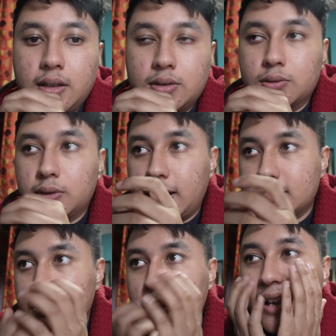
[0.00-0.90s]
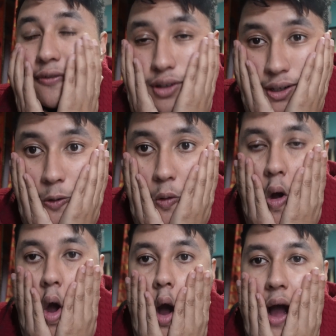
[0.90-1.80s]
So that is the plan for now.
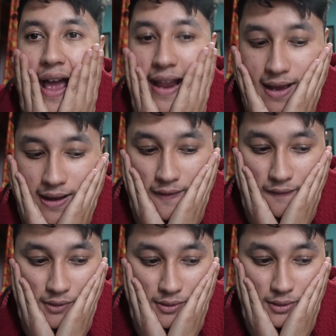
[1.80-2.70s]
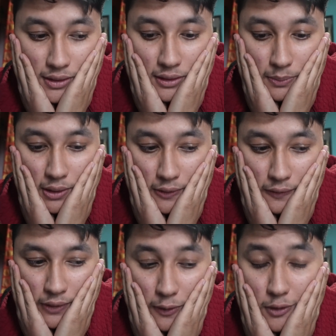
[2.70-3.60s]
And I have a little bit
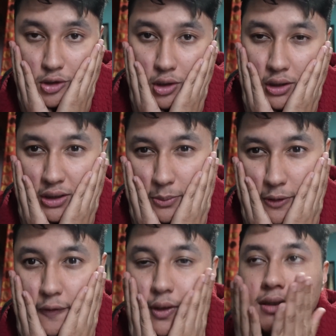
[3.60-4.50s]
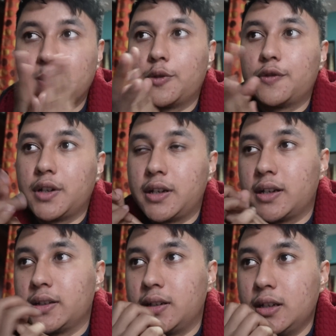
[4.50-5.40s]
of, I will draw a little bit of concept over here
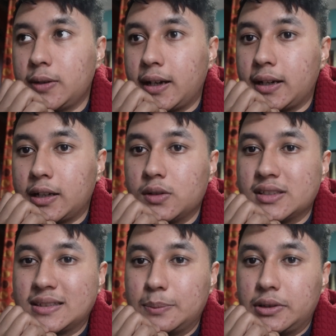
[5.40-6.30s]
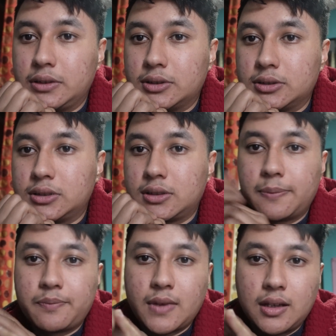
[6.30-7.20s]
and there now, and I will simply just
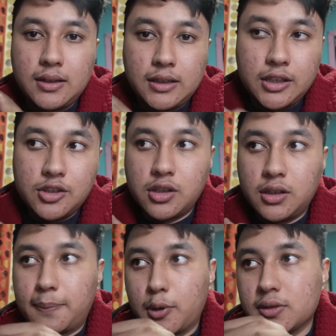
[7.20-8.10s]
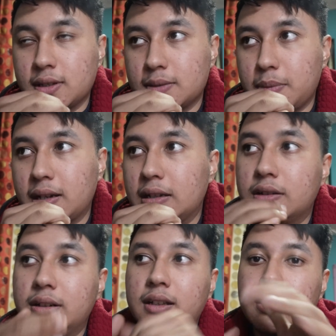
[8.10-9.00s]
initiate the process by
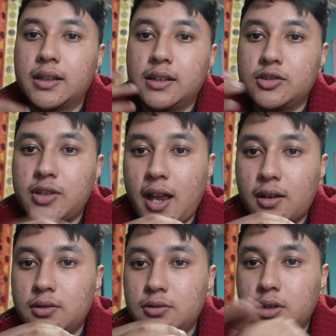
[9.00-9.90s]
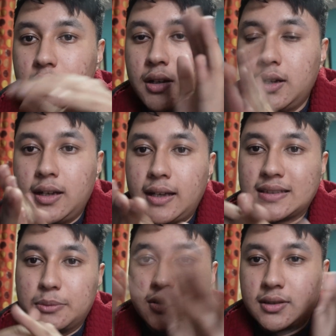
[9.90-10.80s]
learning again Django,
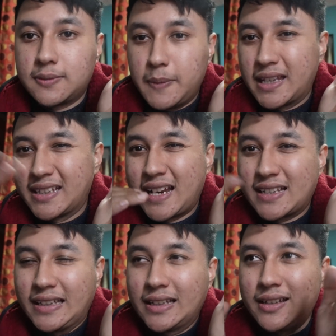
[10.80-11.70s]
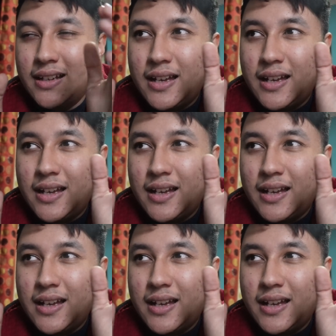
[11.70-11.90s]
simply just making that thing.